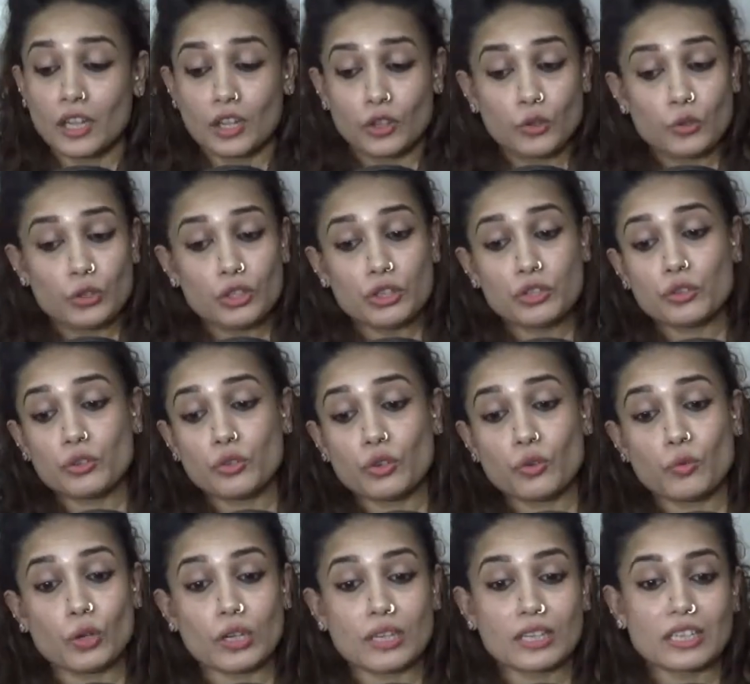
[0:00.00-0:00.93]
Different properties. You need to
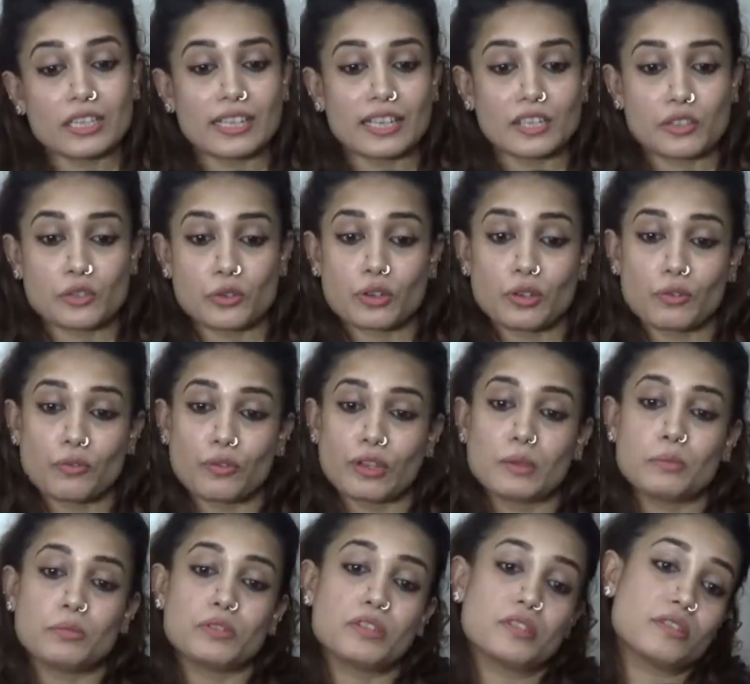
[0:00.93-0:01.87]
know what are natural
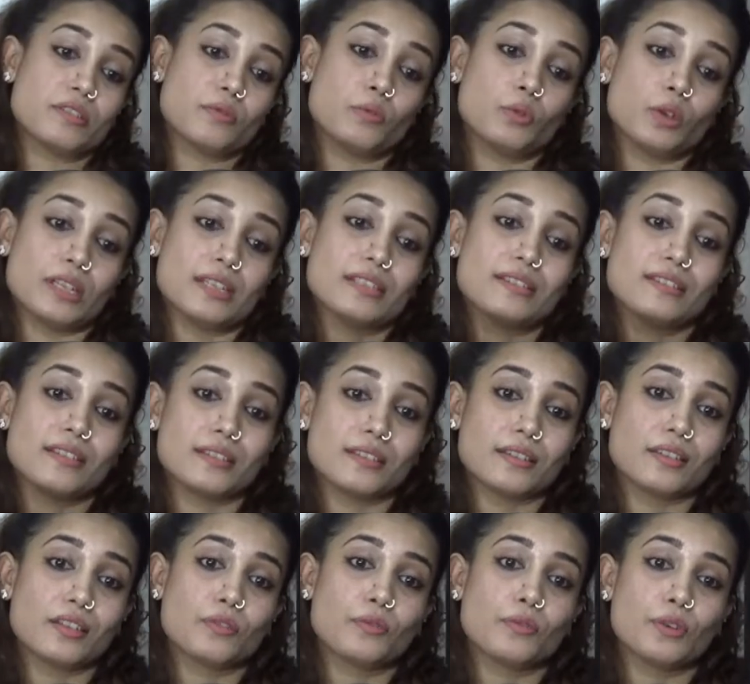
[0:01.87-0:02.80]
fibers, mm-hmm. what are
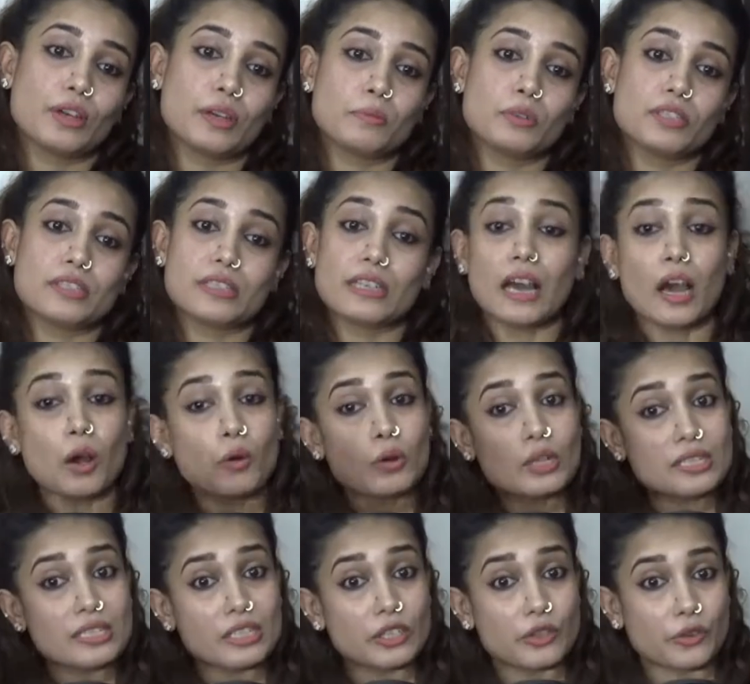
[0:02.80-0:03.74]
synthetic fibers, then
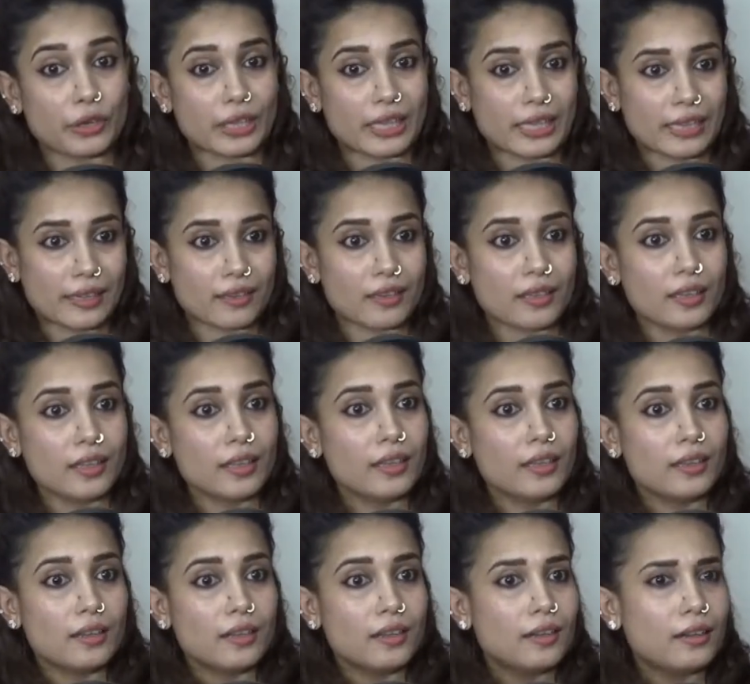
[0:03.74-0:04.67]
how does it react.
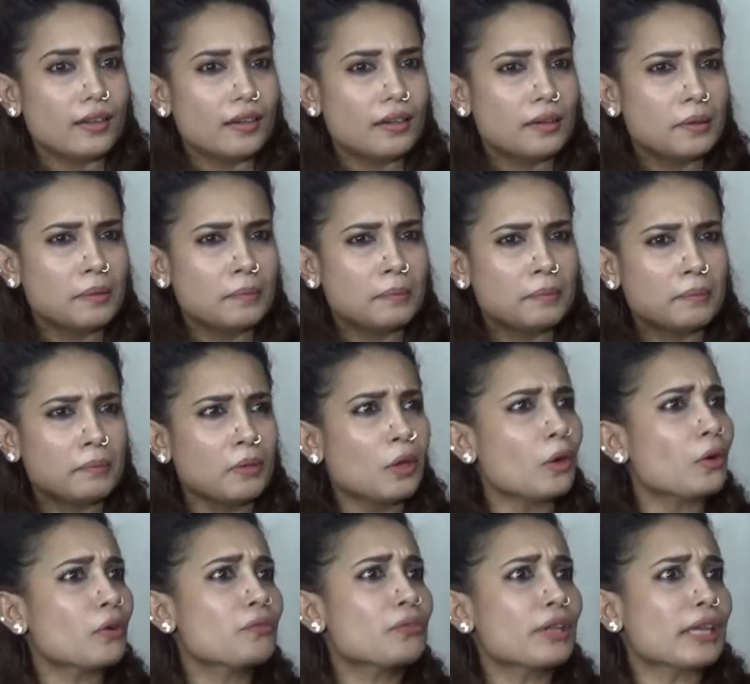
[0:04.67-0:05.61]

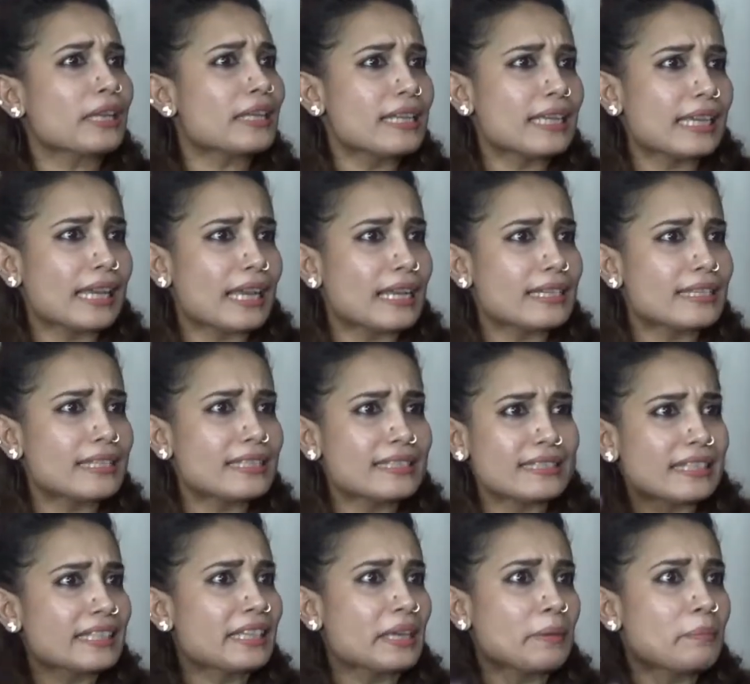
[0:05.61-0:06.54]
Um, lot of
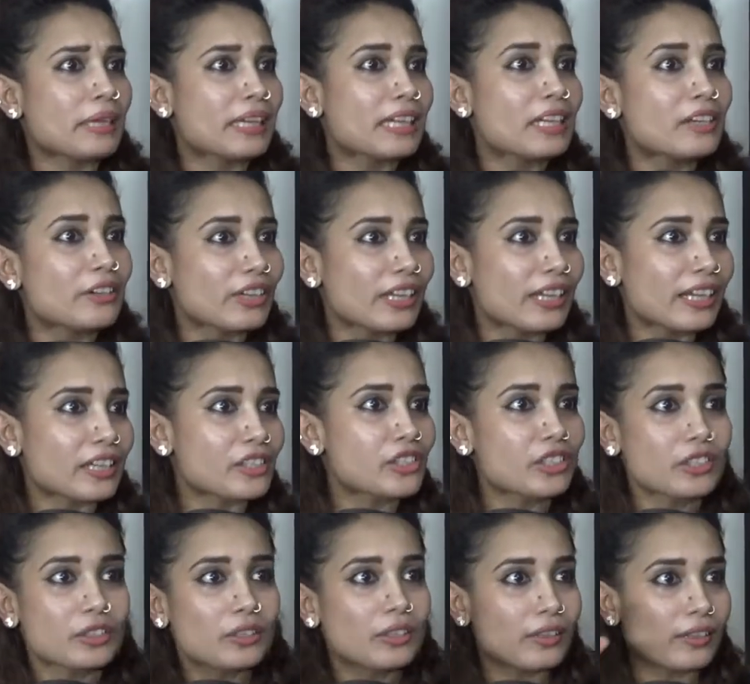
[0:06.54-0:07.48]
technicalities and chemical
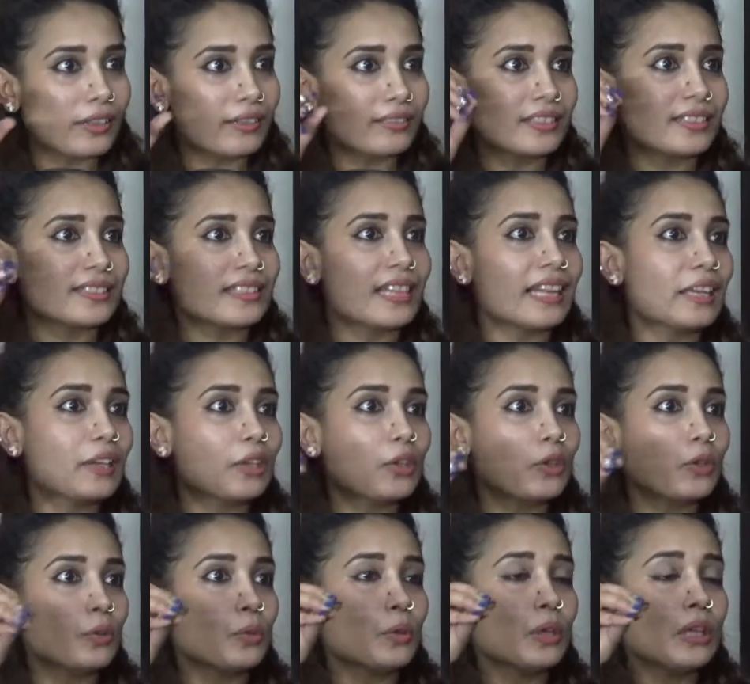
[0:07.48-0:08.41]
reaction, just
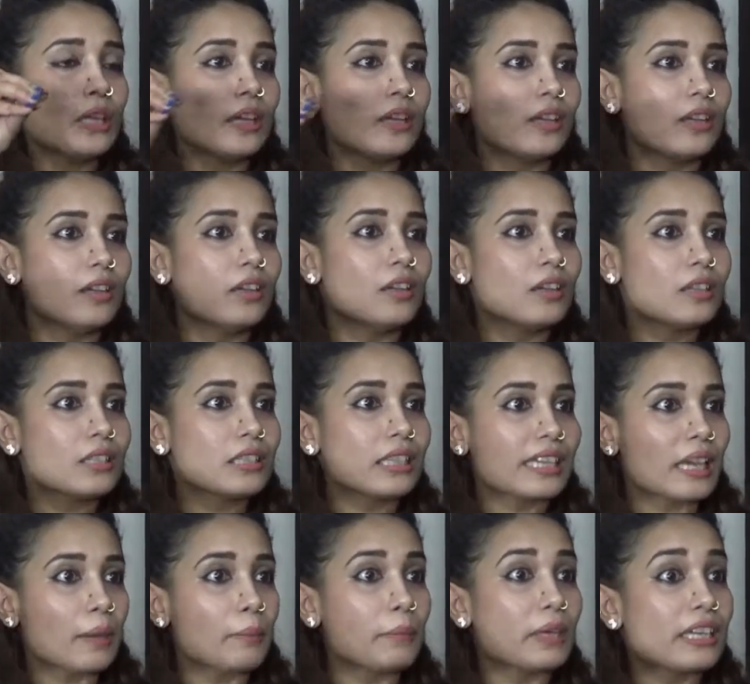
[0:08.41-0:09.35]
like you
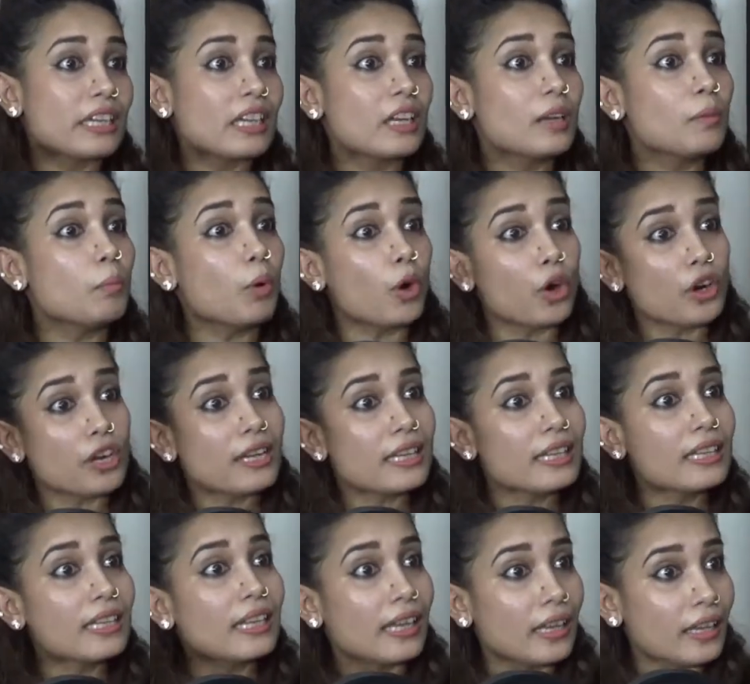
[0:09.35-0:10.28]
learn the chemical
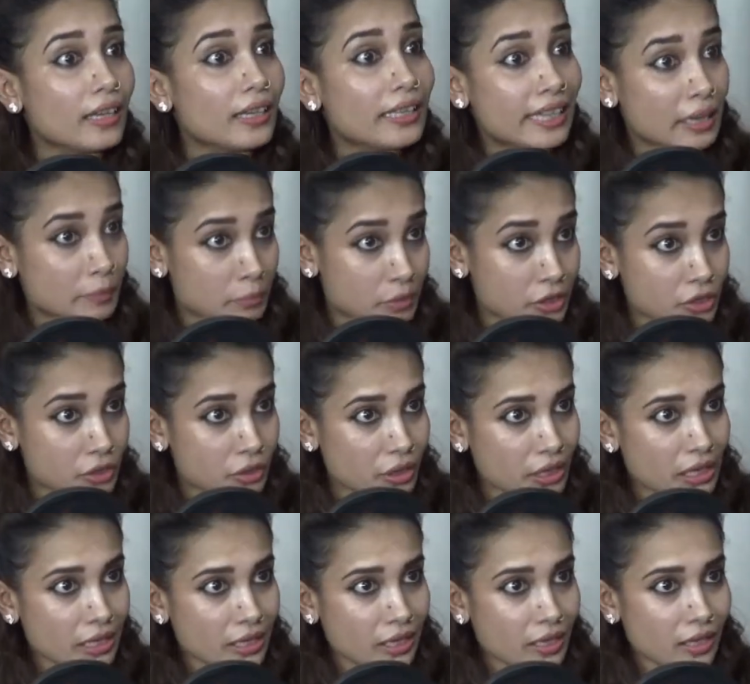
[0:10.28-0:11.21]
bonding right. in
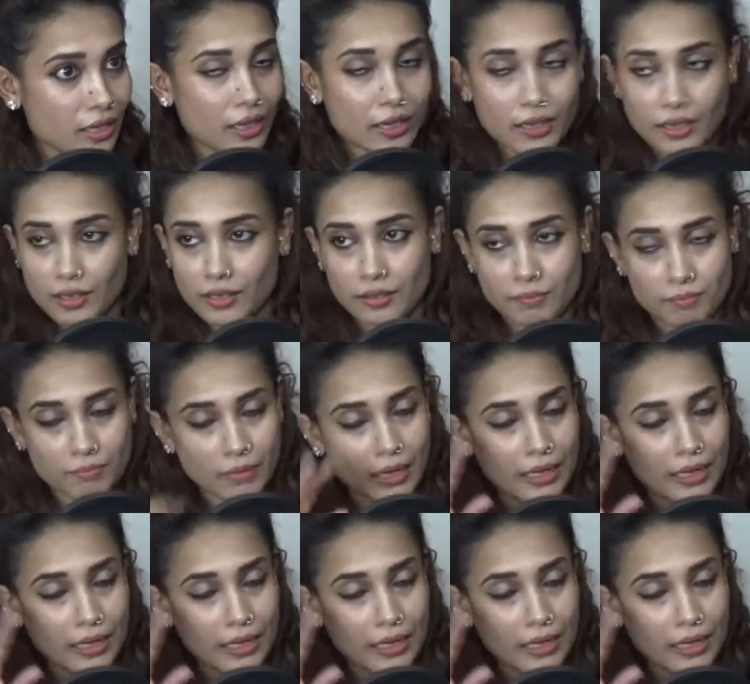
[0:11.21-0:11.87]
chemistry. Mm-hmm.